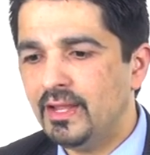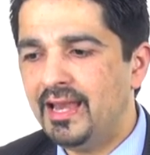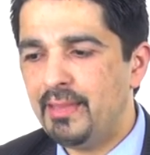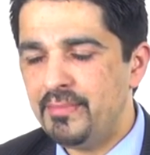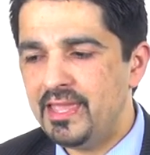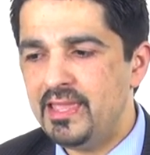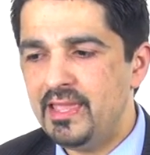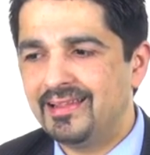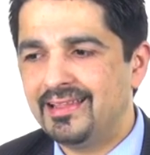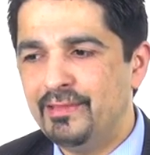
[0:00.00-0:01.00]
Let
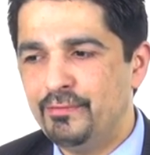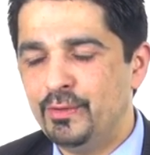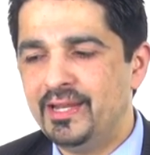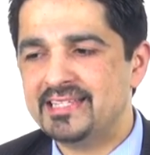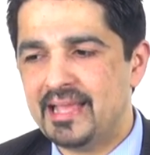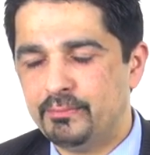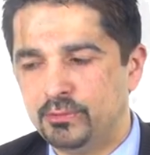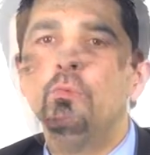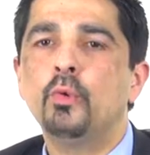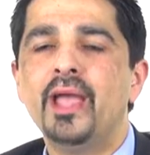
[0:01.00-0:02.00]
me give you an
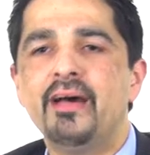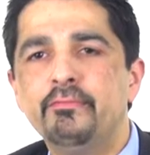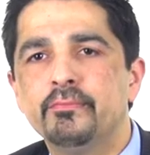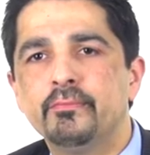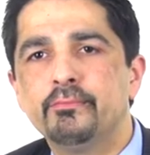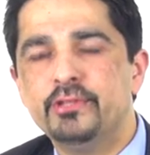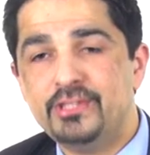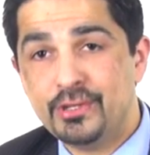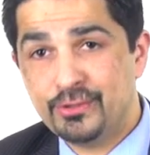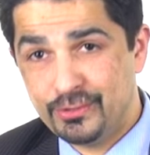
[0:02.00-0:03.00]
example. Well, we have
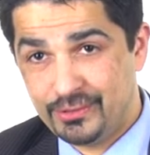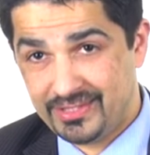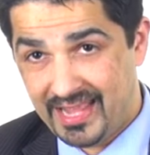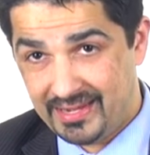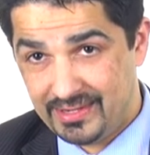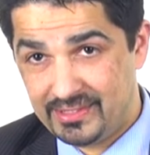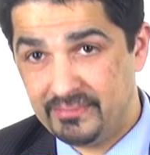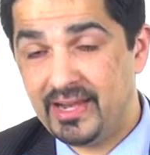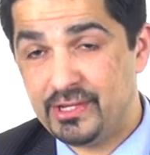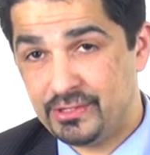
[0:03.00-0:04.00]
pretty good standards
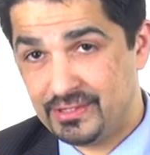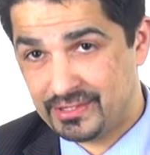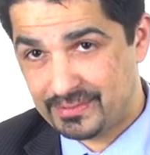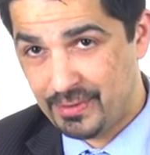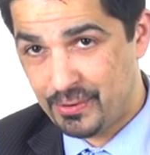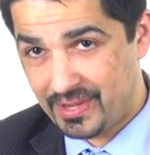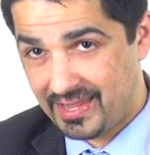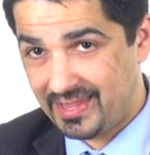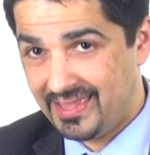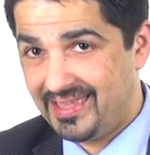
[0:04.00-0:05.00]
in relation to
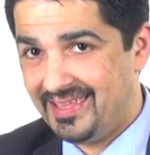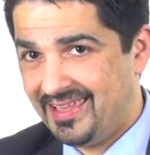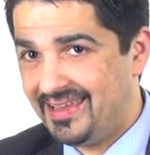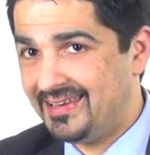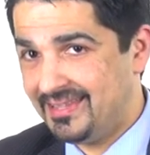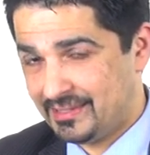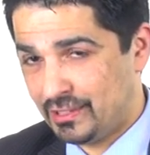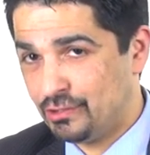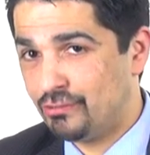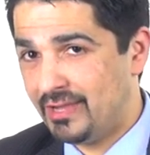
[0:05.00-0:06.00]
smoking in this
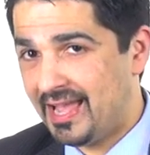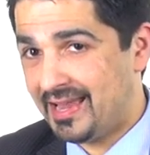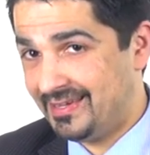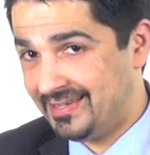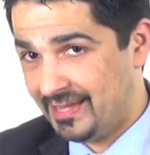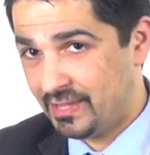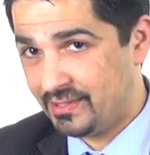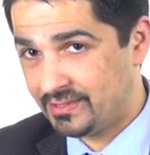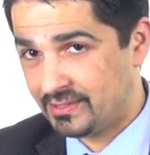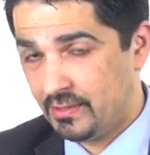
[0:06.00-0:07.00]
country and in
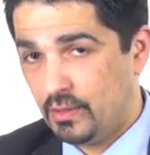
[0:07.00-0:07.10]
others.